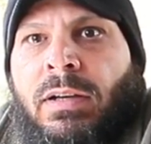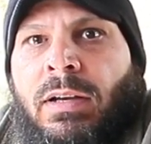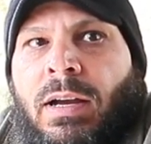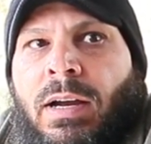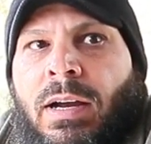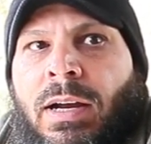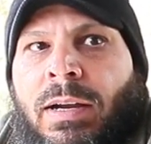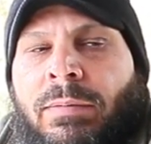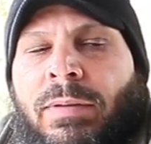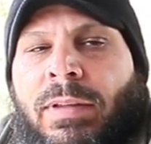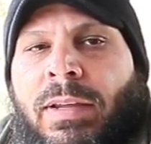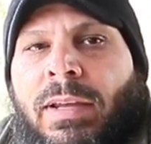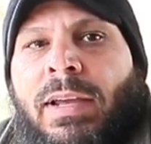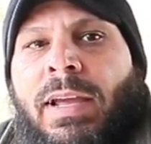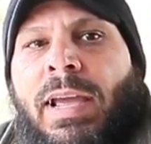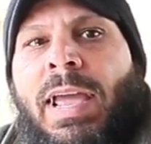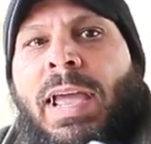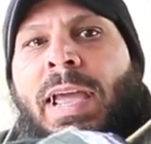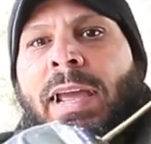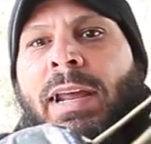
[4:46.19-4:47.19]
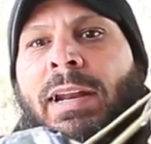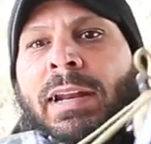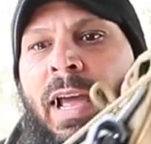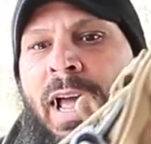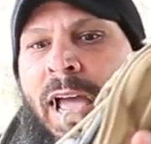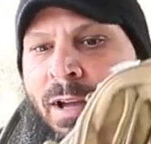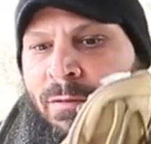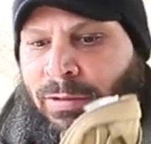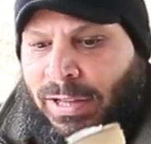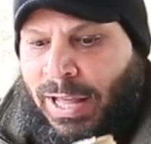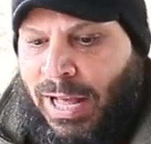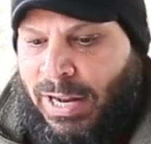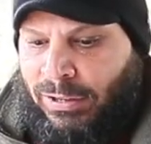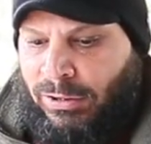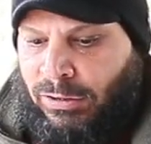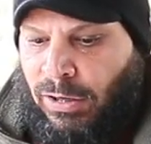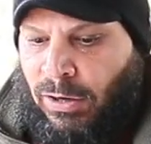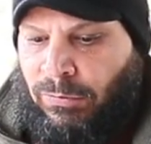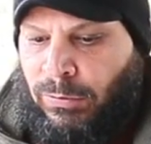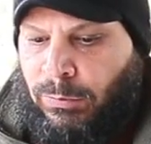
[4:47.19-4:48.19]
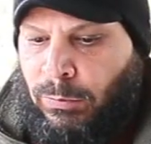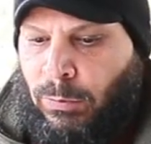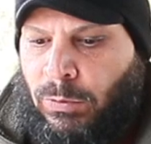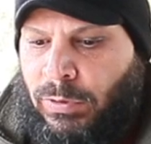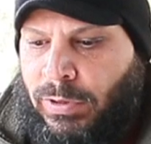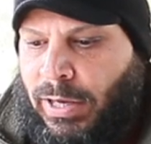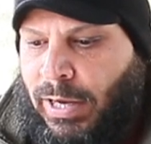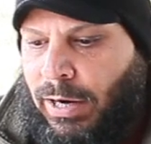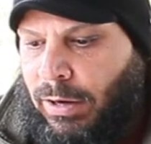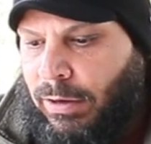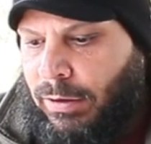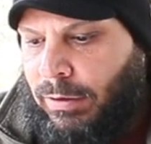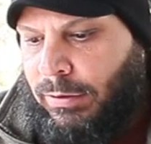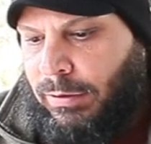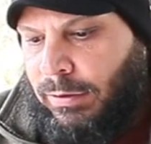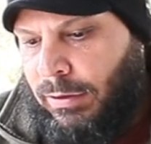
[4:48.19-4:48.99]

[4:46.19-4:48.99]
All right. And I have a lot of stuff for wound care.